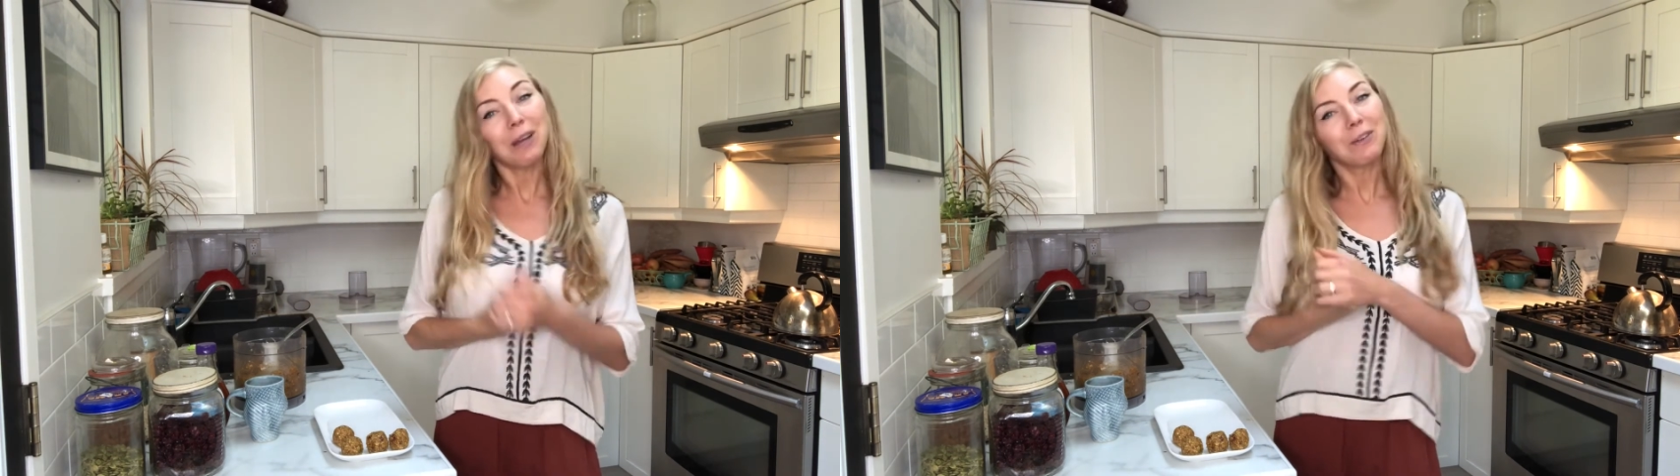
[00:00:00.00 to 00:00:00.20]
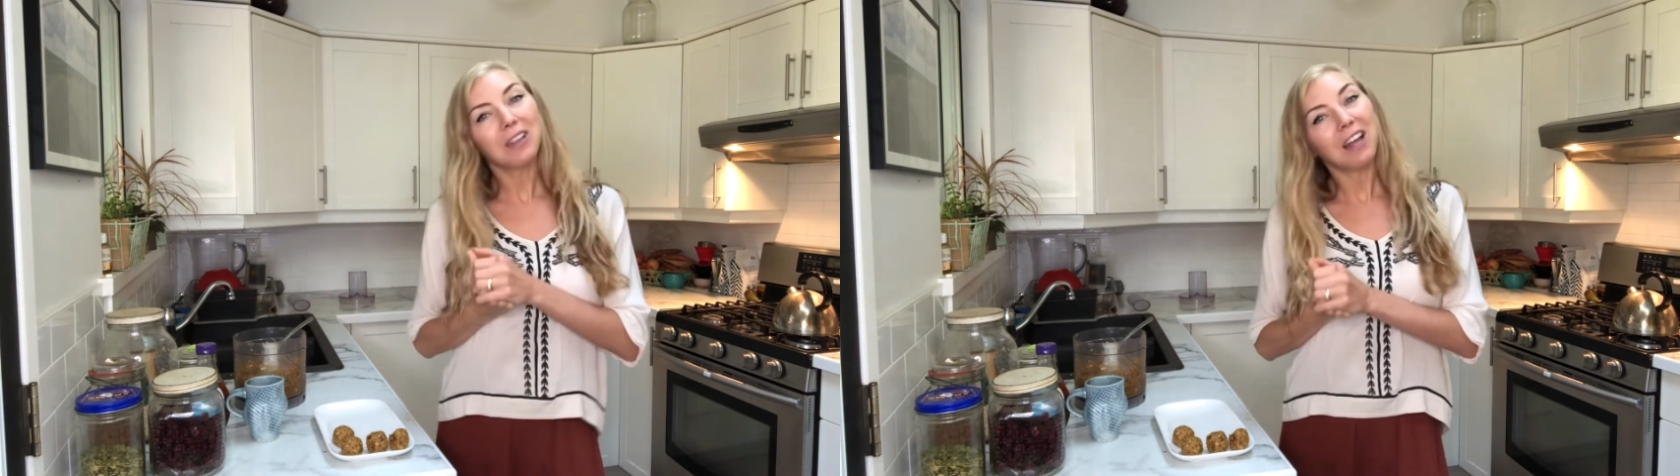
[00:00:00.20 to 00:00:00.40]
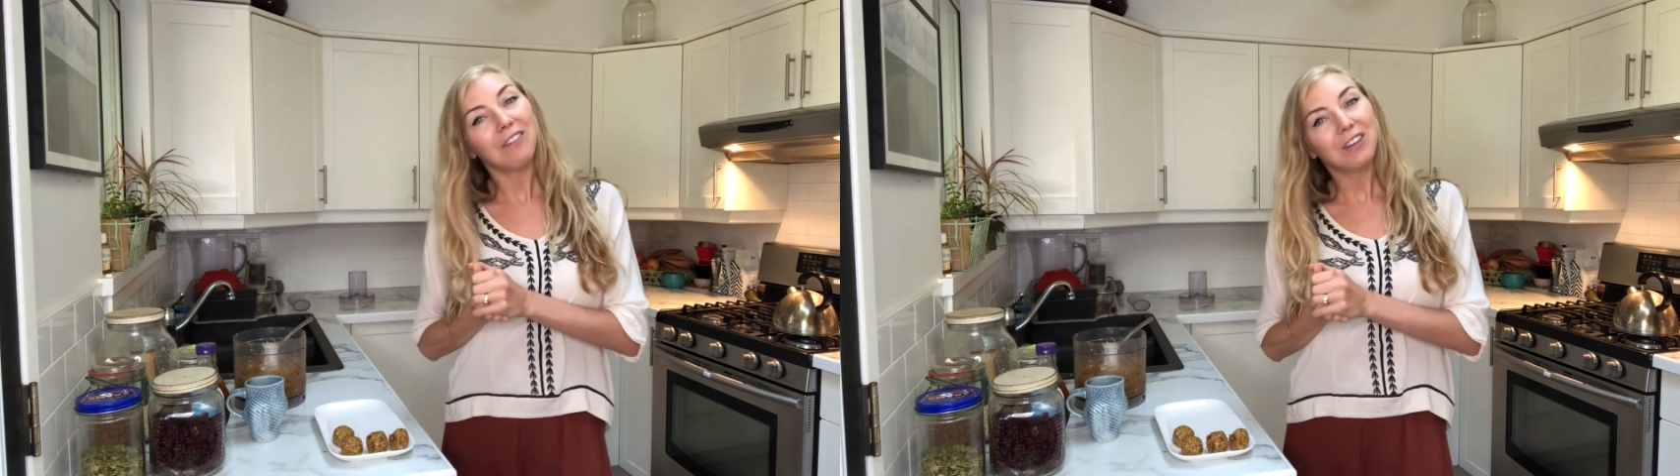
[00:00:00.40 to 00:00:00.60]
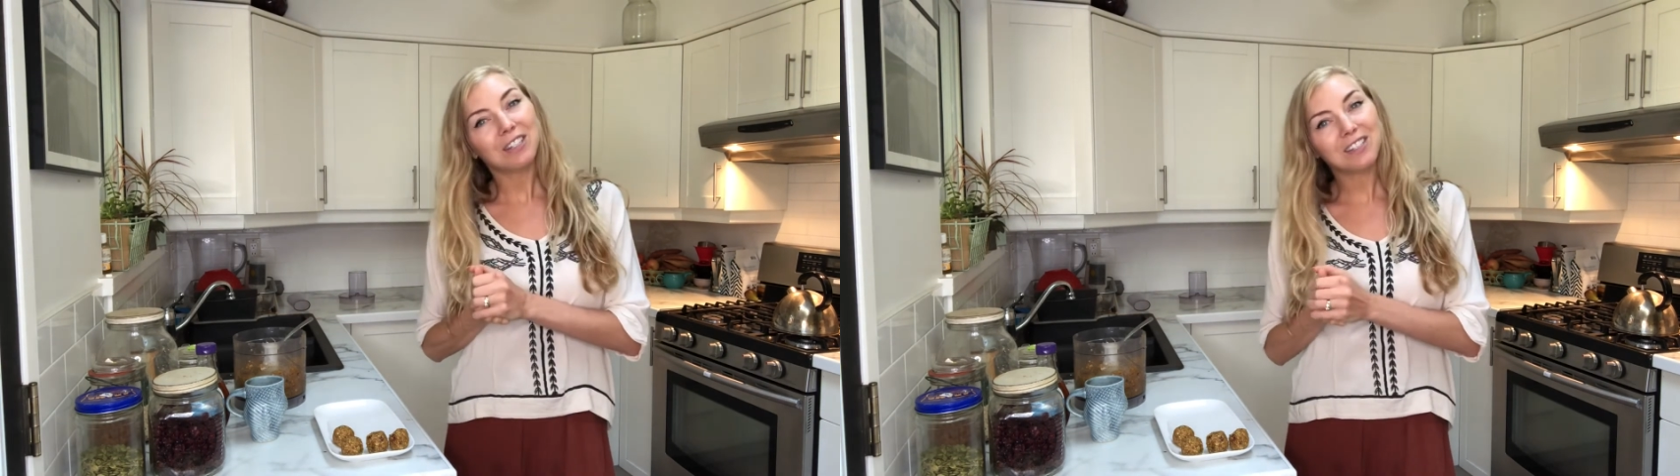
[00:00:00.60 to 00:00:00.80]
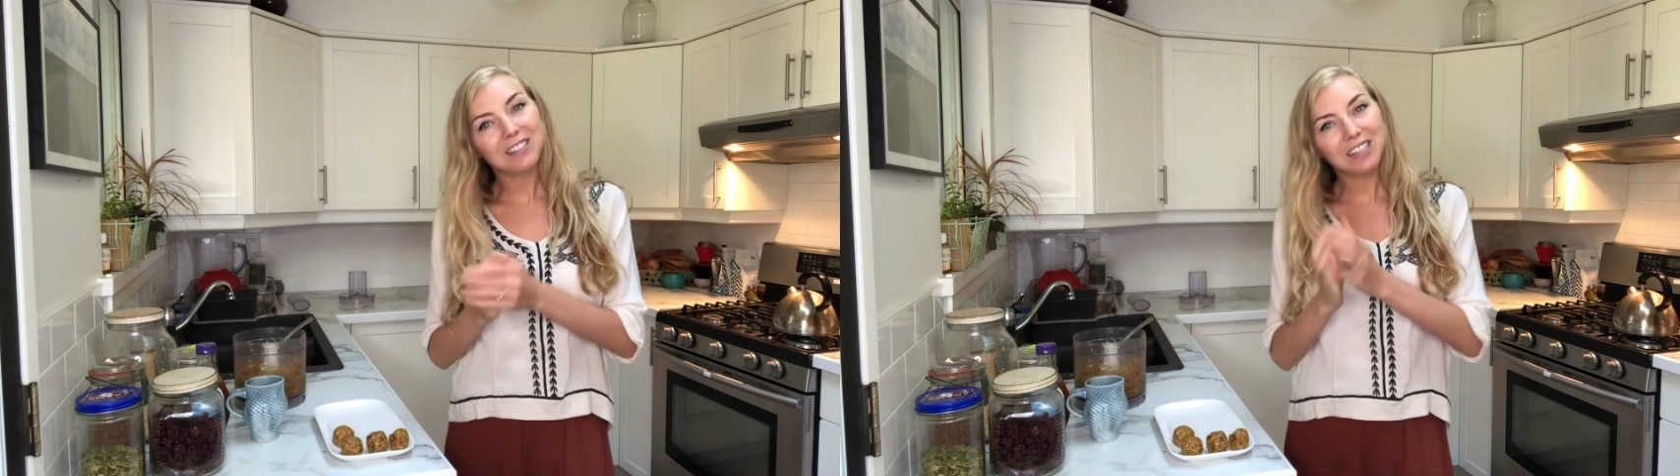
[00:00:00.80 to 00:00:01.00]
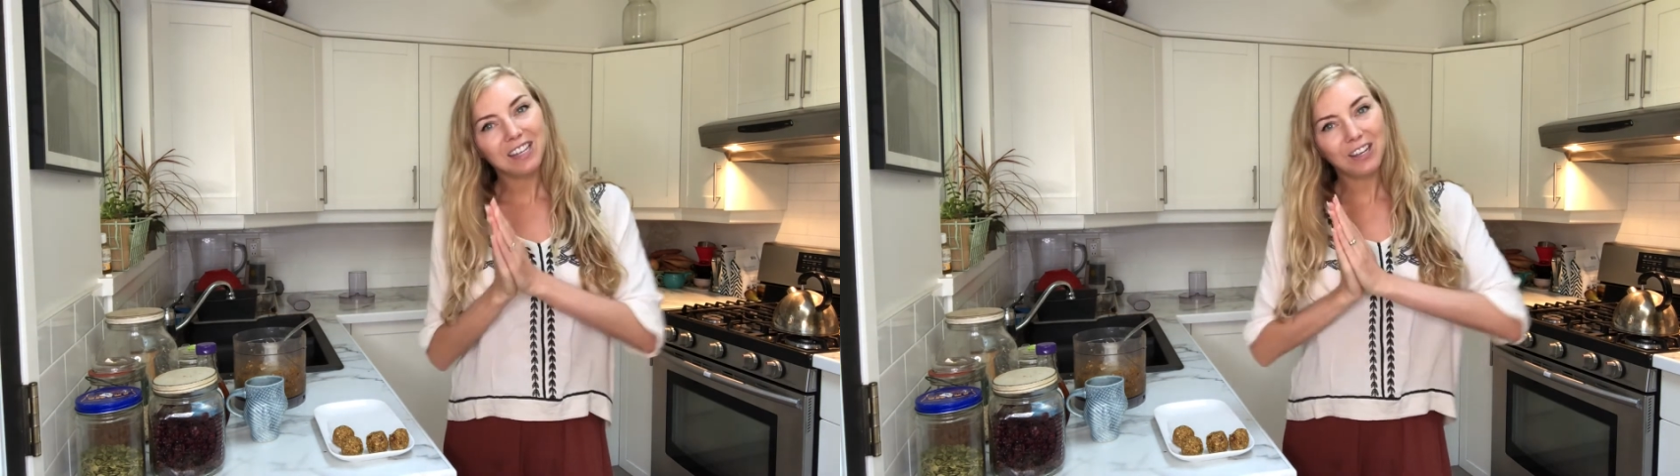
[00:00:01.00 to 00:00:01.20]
I would love to see